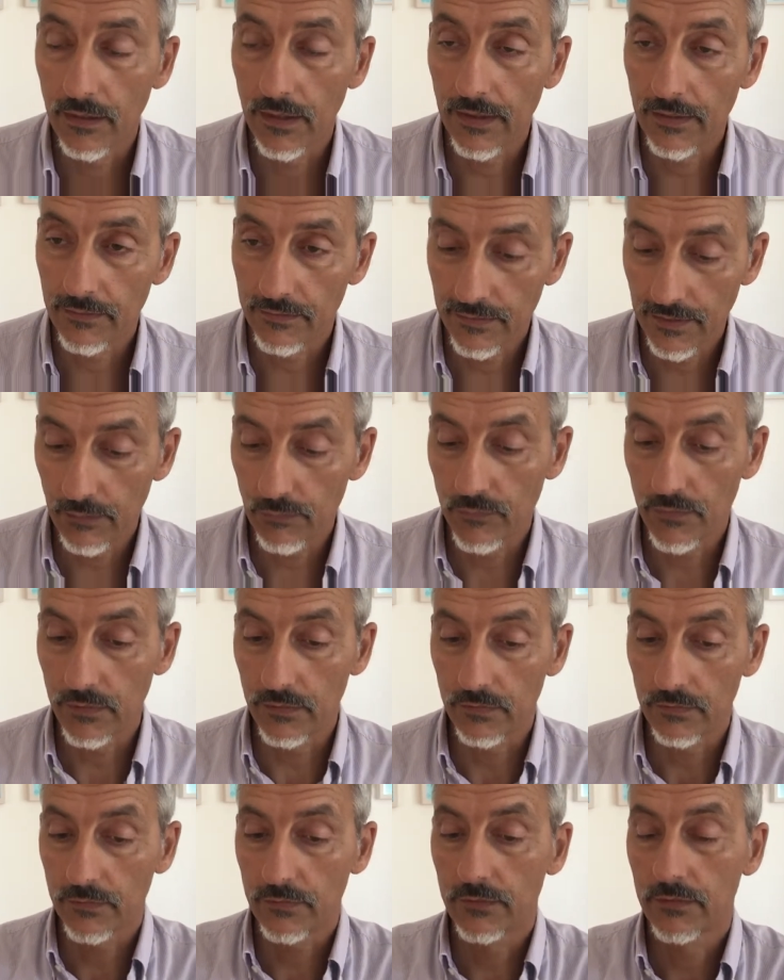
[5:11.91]

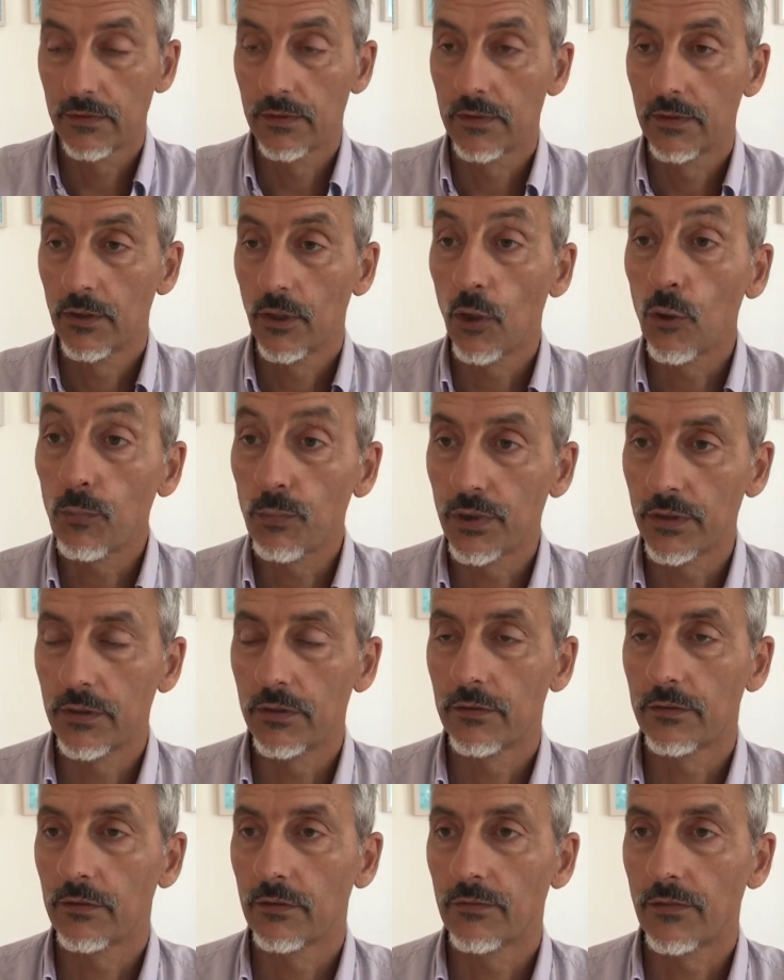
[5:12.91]
acceptance,
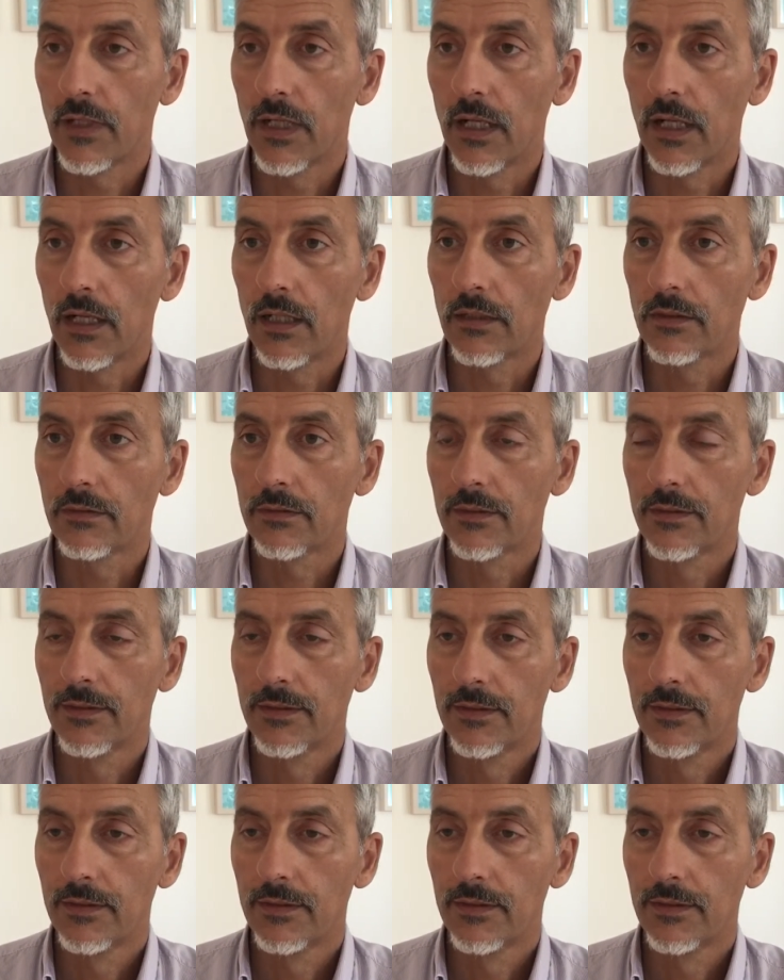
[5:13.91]
openness of the heart